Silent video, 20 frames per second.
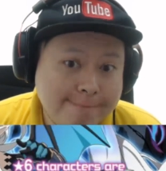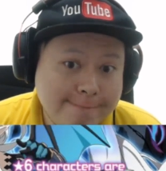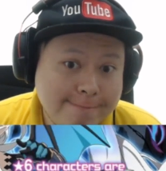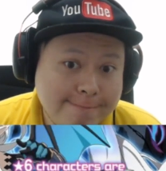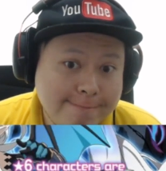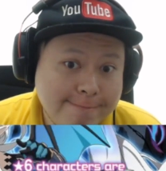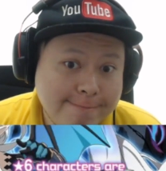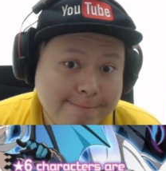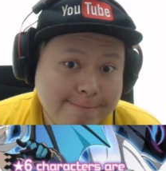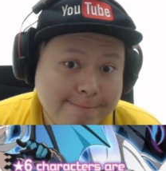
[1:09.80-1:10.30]

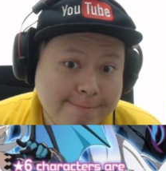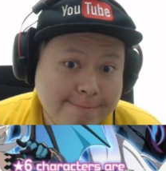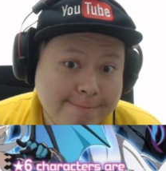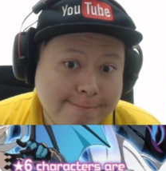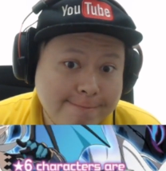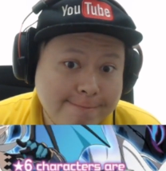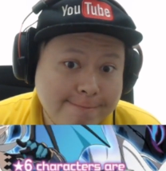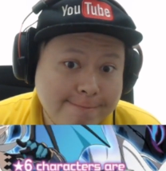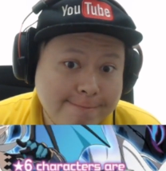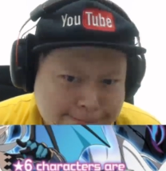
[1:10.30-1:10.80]

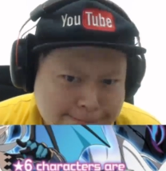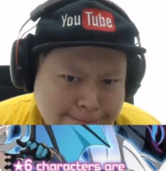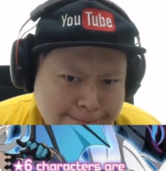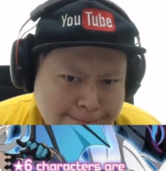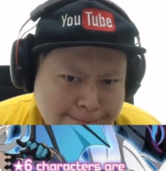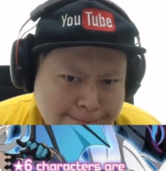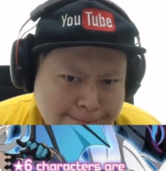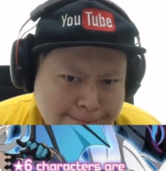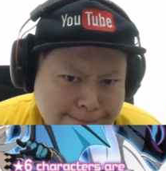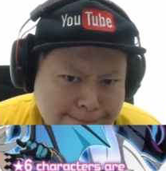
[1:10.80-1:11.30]

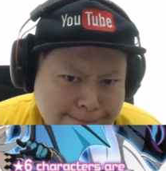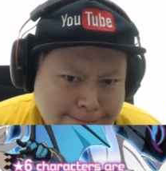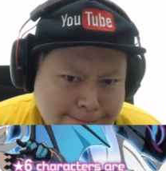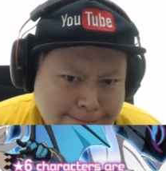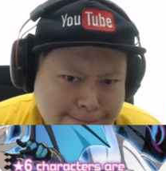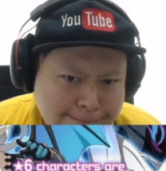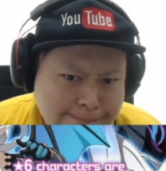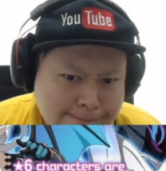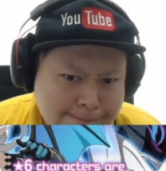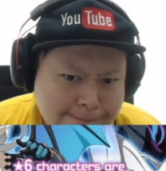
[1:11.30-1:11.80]

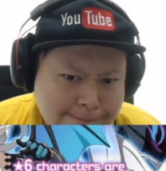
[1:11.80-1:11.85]
Nothing is said.